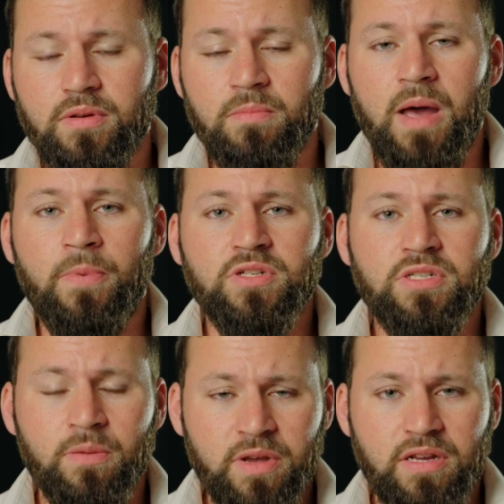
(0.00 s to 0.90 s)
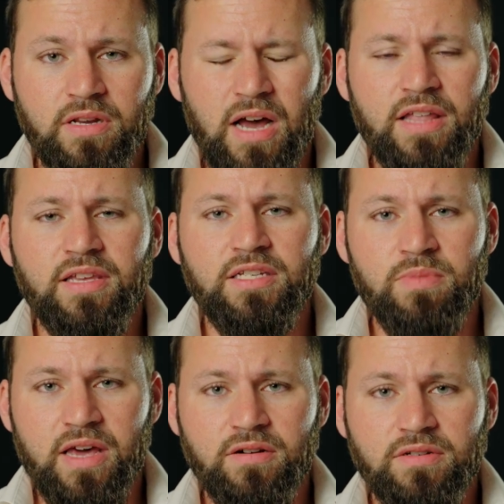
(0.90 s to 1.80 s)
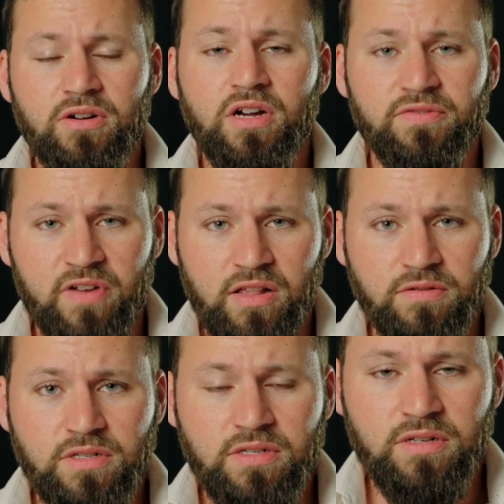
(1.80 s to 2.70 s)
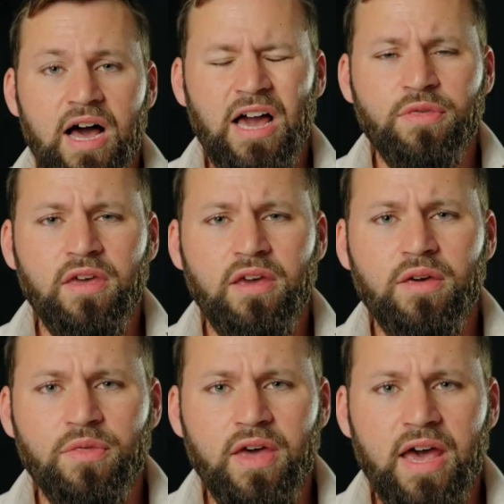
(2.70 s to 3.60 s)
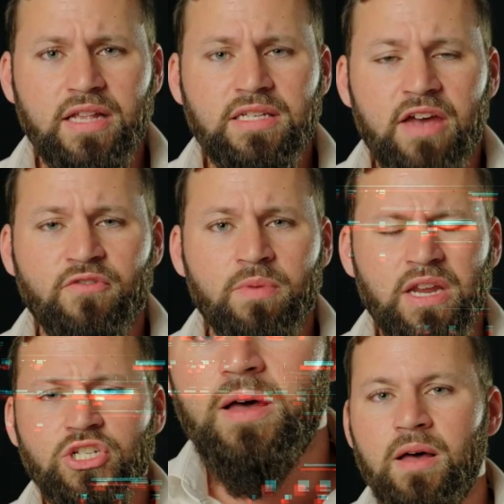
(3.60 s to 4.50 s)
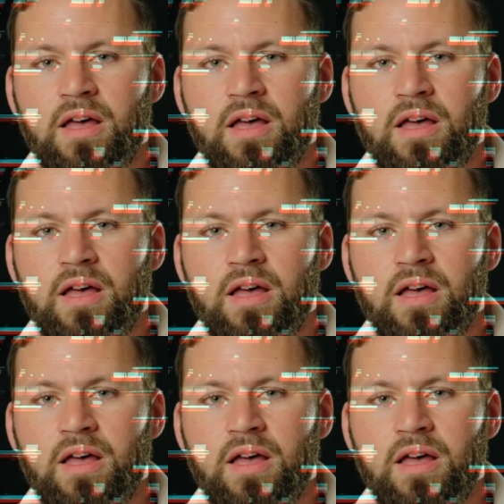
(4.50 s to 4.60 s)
My personal opinion on these matters are as follows. I think that everybody should...